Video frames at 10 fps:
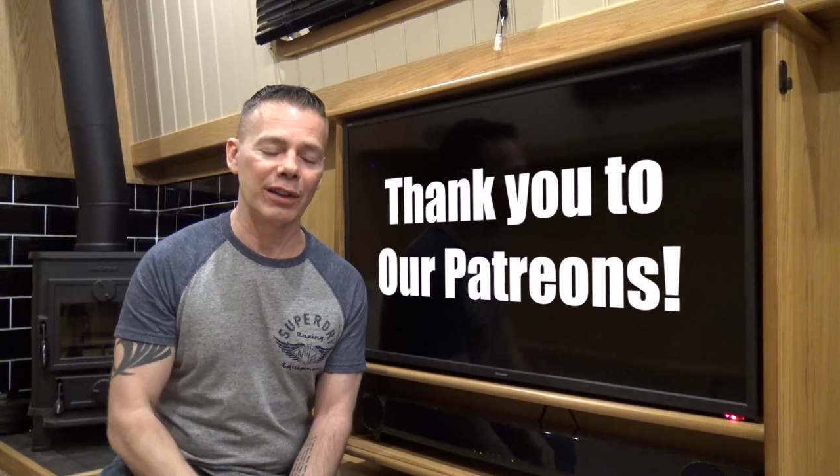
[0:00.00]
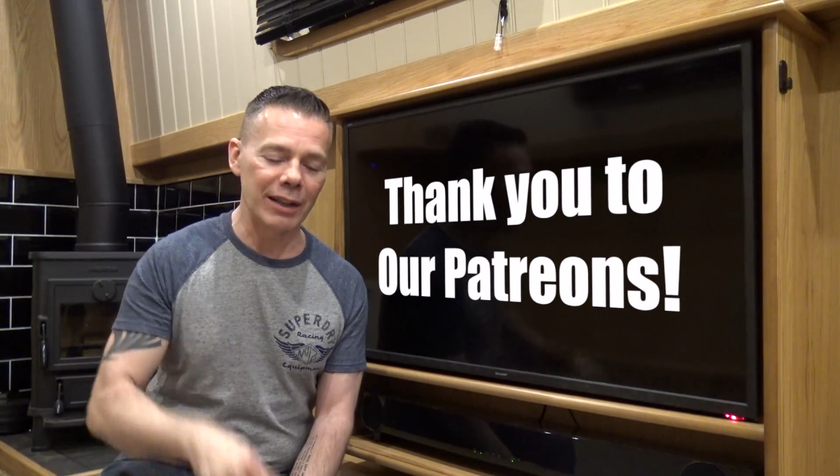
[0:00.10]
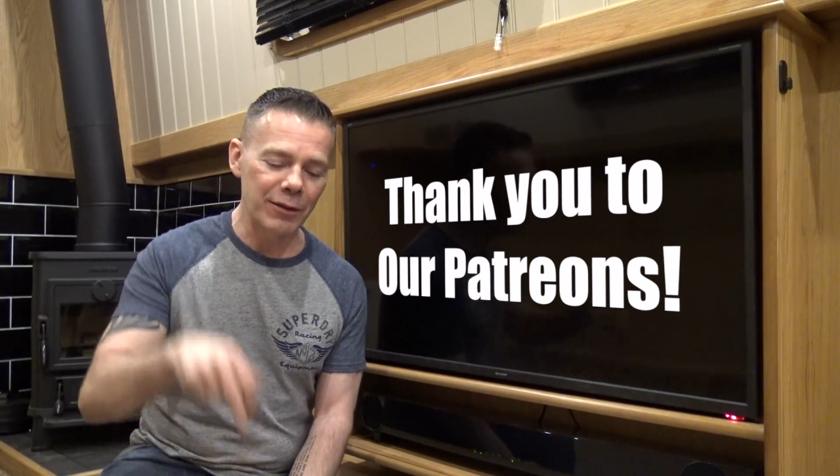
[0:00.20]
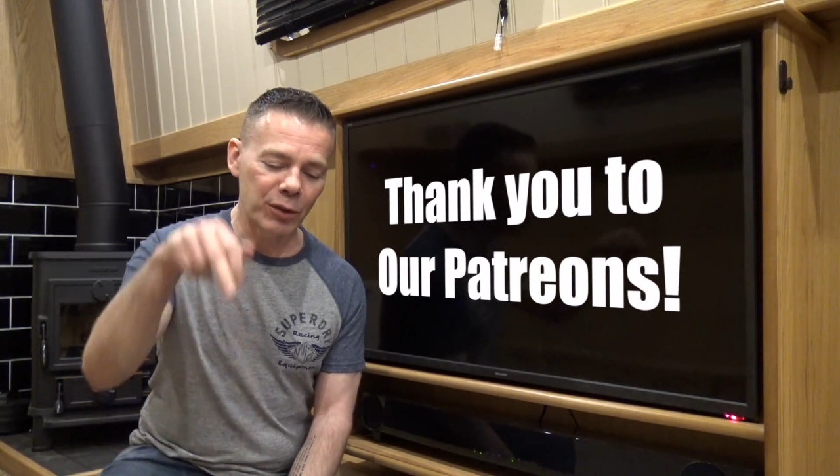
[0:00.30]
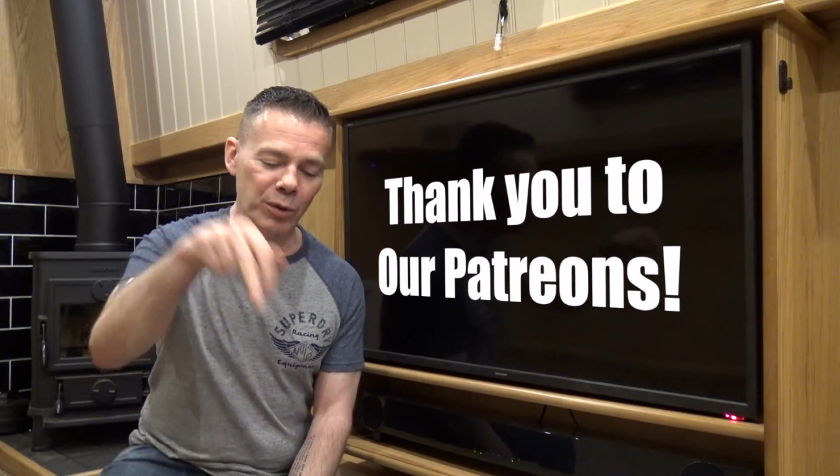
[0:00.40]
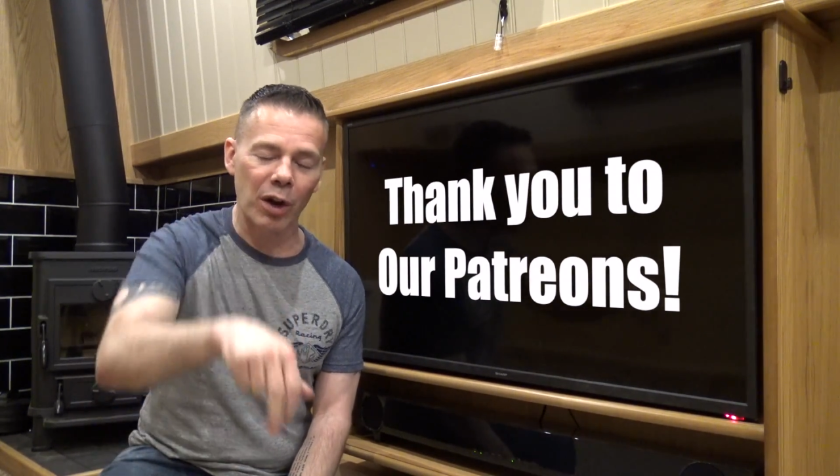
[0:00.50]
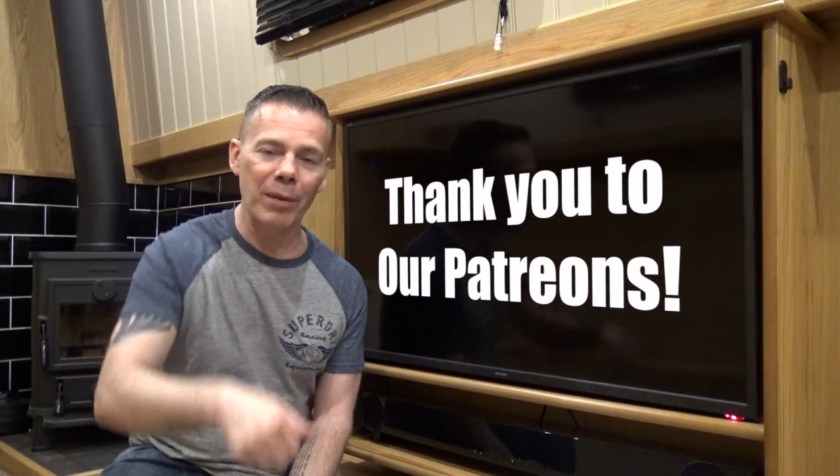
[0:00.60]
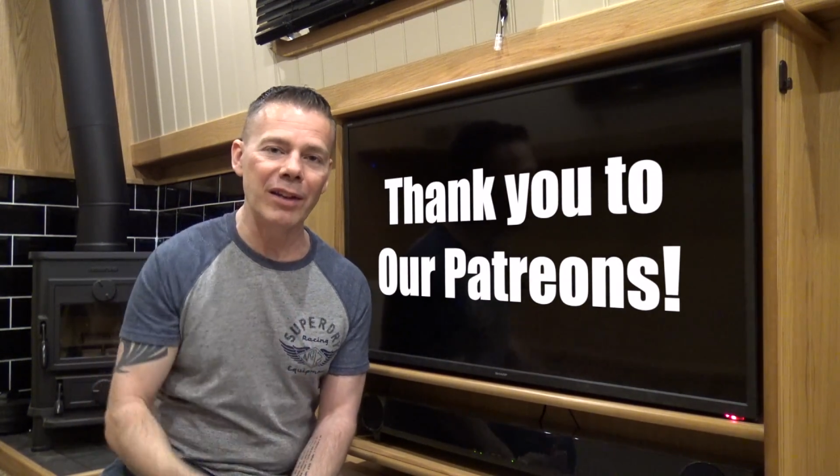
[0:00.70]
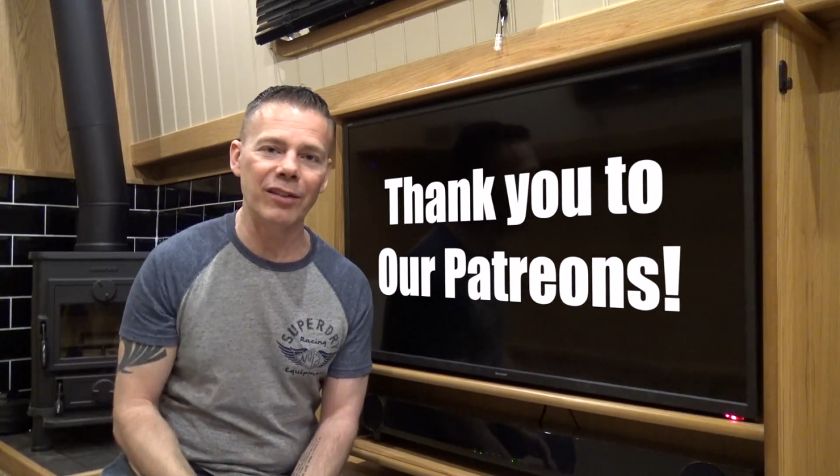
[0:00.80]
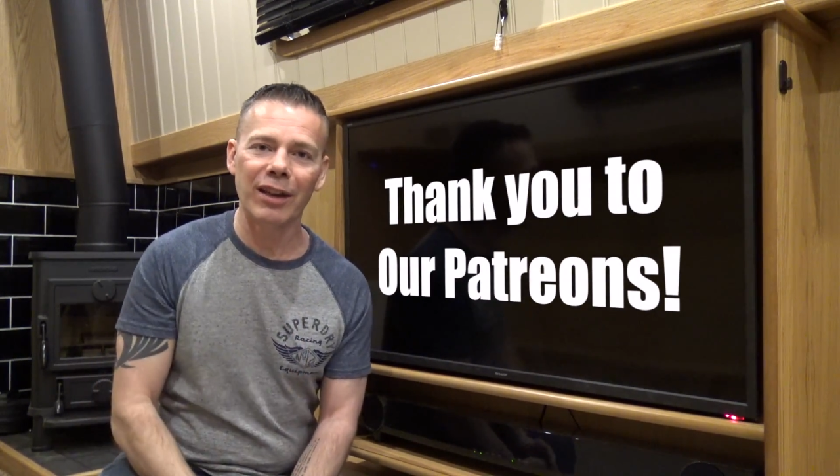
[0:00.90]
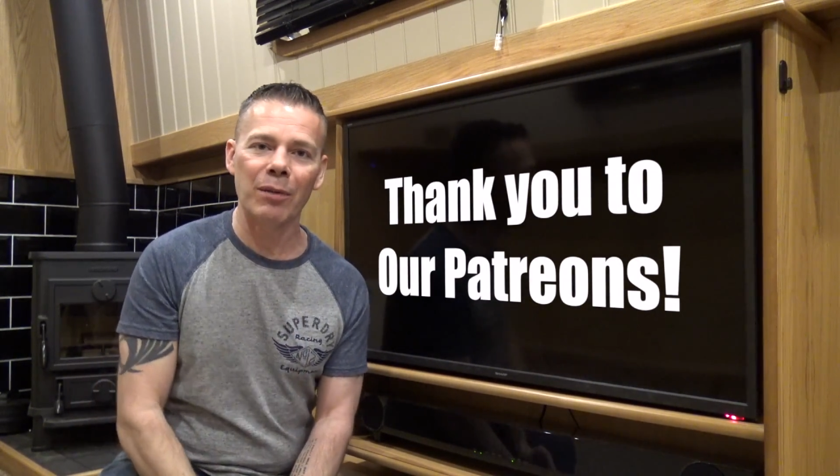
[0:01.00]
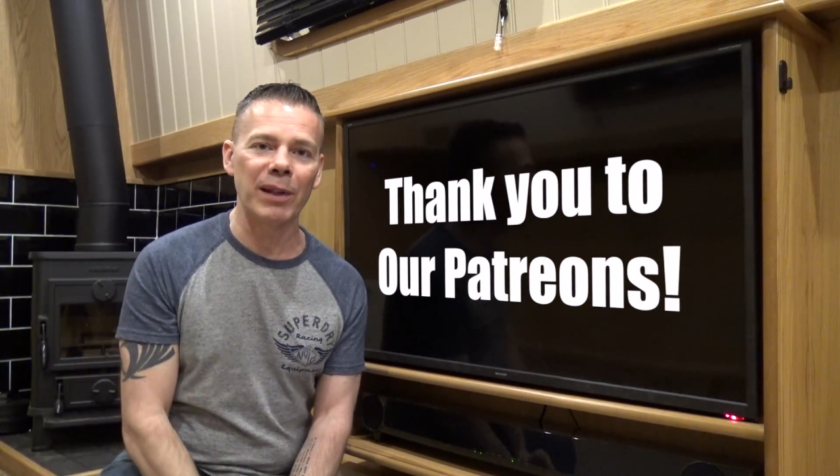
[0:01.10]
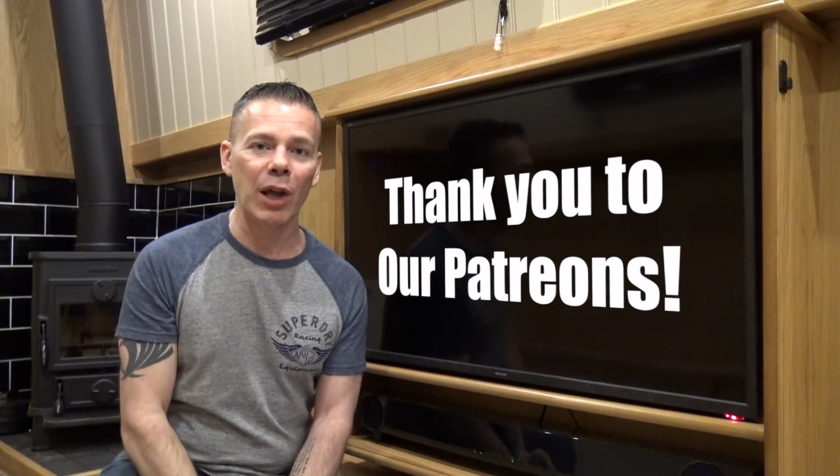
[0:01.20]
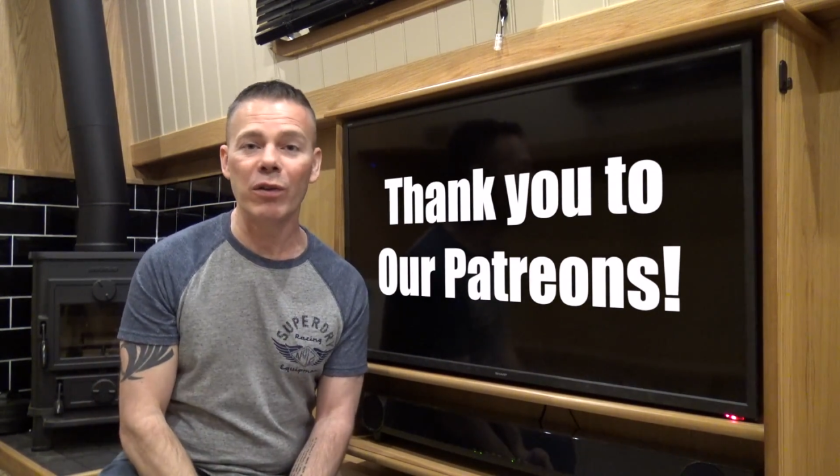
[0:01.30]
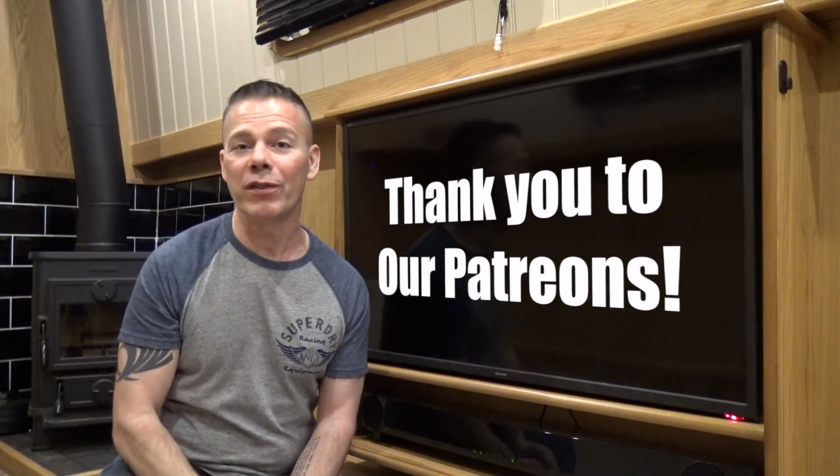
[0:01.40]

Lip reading: Leave some comments down below